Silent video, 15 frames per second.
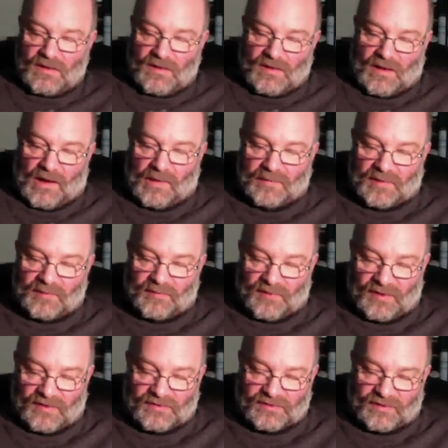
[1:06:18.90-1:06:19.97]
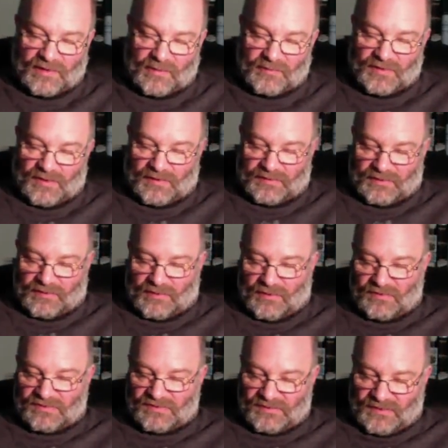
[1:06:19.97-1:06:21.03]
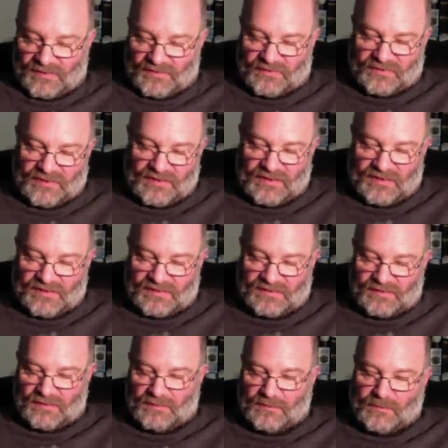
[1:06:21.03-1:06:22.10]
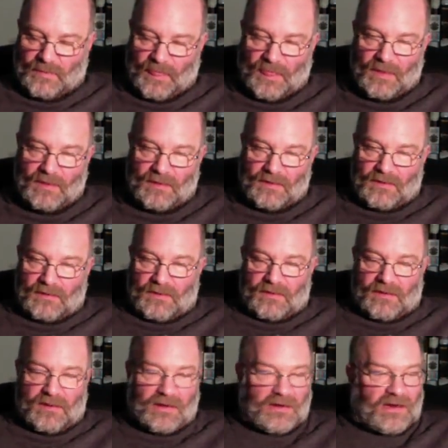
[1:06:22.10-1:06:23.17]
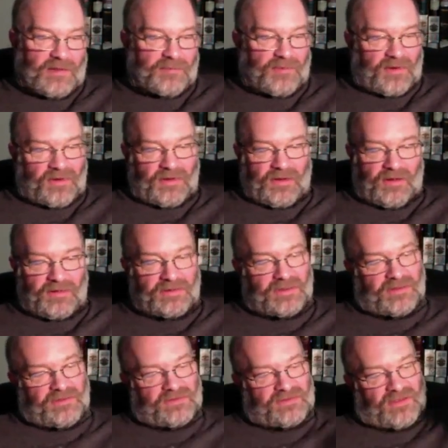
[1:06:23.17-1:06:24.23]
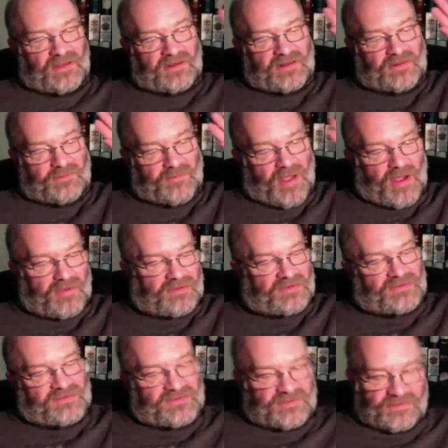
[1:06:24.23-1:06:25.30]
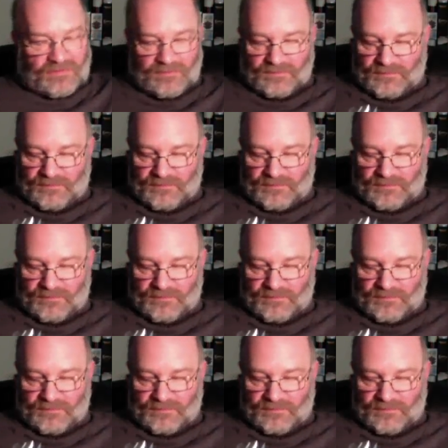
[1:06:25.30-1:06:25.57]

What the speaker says: I'm in British Columbia on the coast, and she is in Alberta on the other side of the mountains.